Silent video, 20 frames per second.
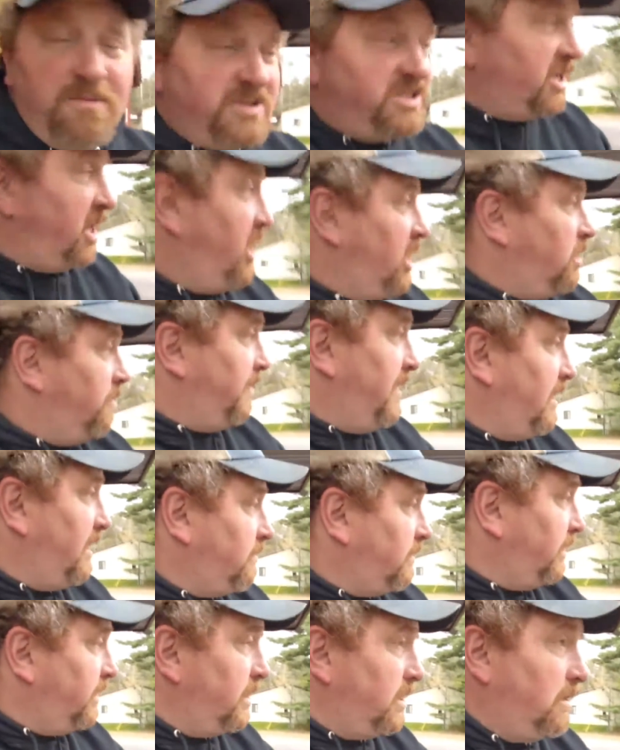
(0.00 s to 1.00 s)
just sitting in the back
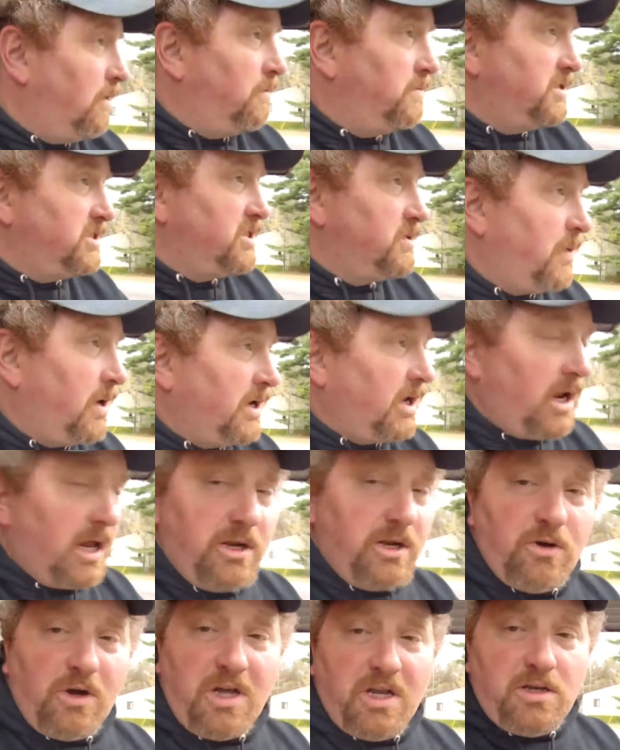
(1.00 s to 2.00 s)
right now. I
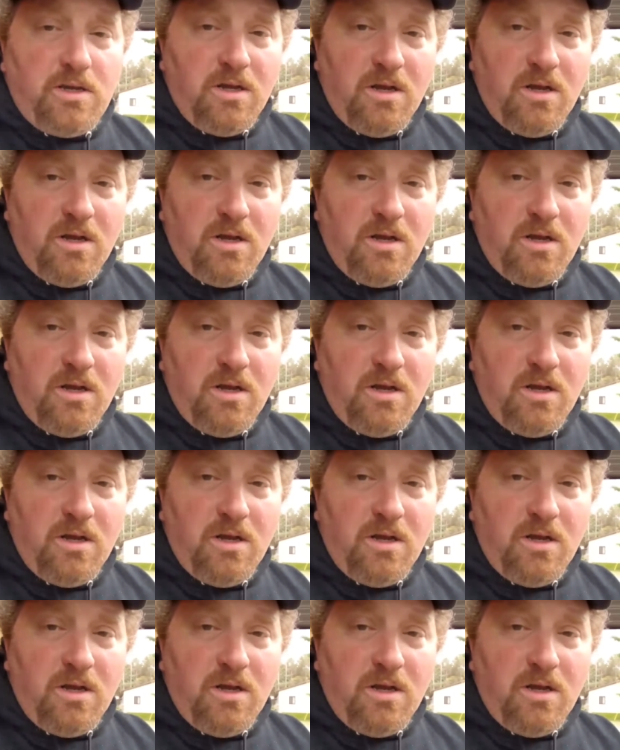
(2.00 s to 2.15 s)
took it.